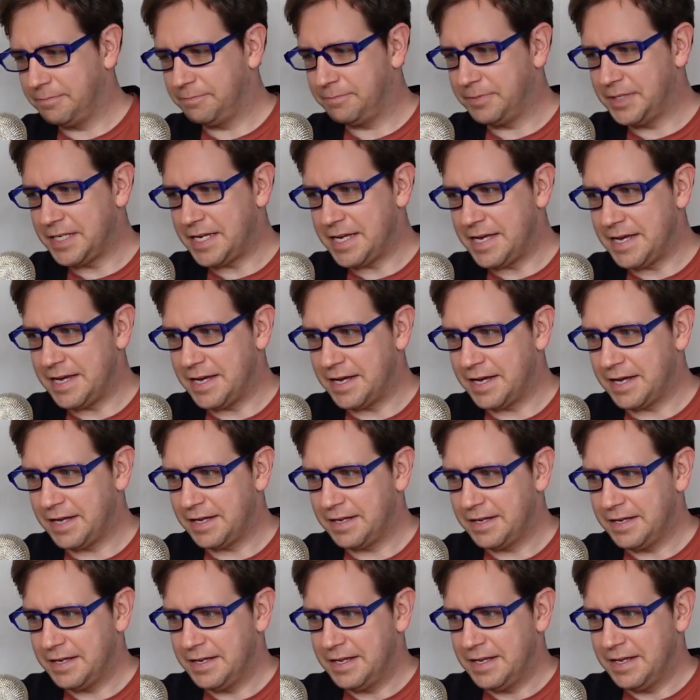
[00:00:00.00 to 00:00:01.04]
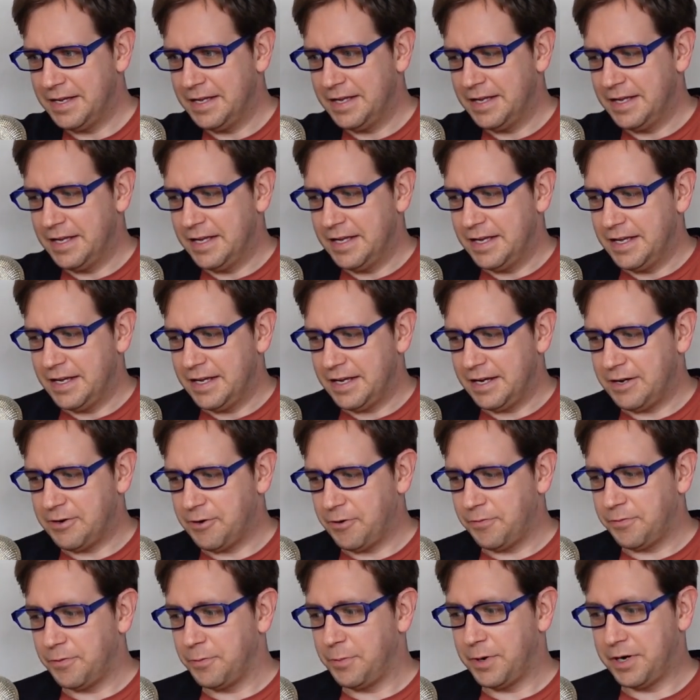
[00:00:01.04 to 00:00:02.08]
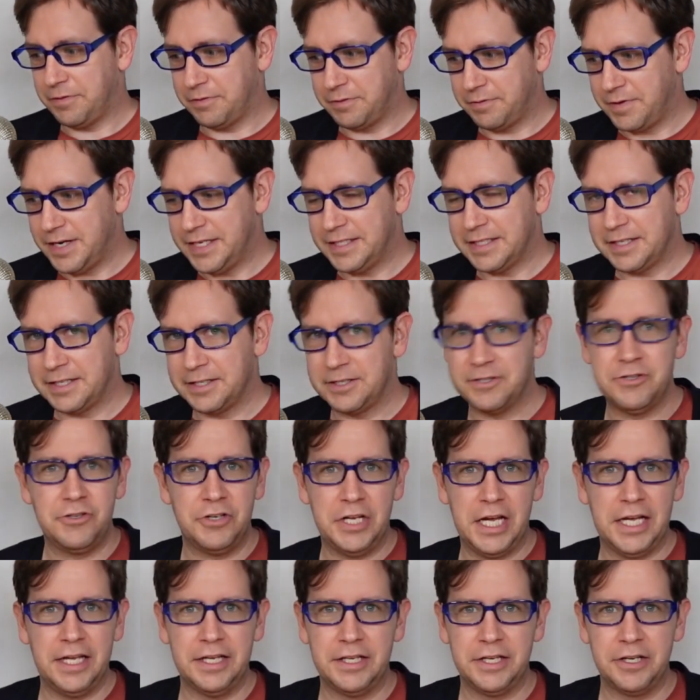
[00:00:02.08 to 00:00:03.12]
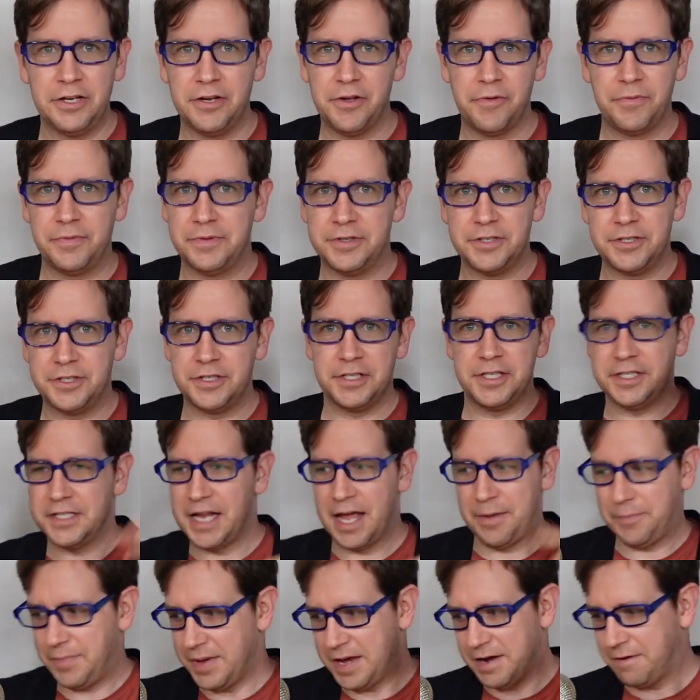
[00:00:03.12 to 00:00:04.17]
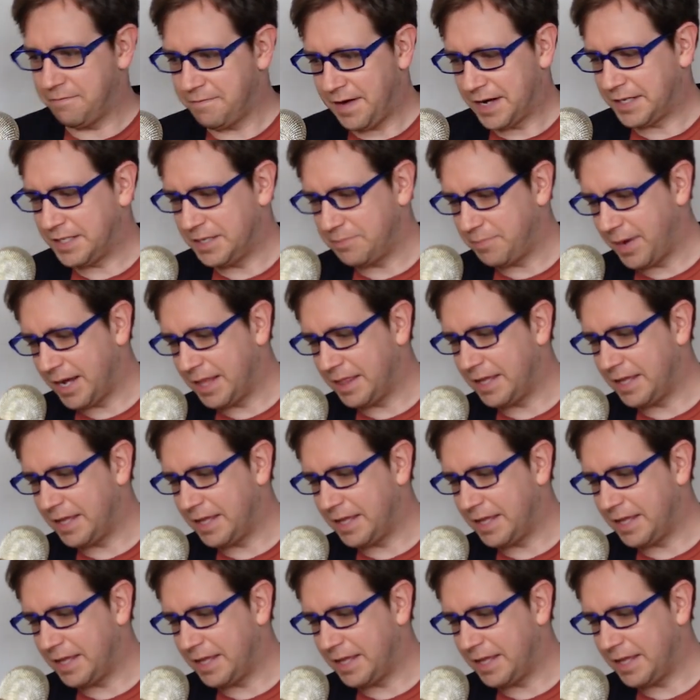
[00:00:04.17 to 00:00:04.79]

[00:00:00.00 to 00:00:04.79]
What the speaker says: Zakia, for whatever reason, she's not being affected by